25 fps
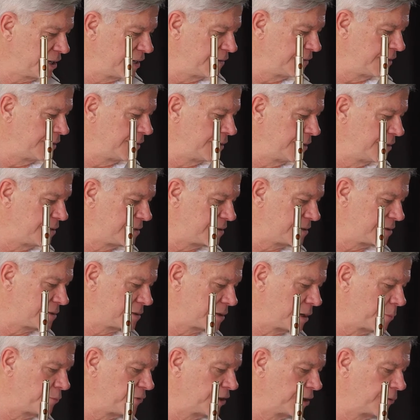and then there's
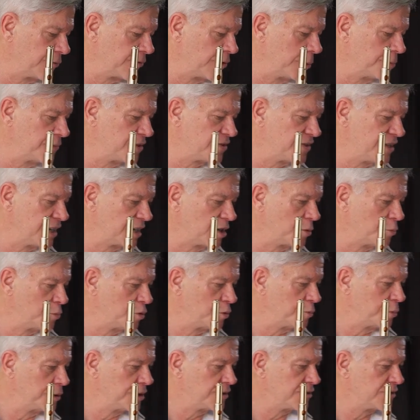something from the second
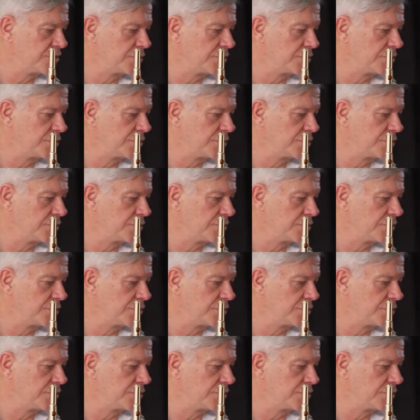movement.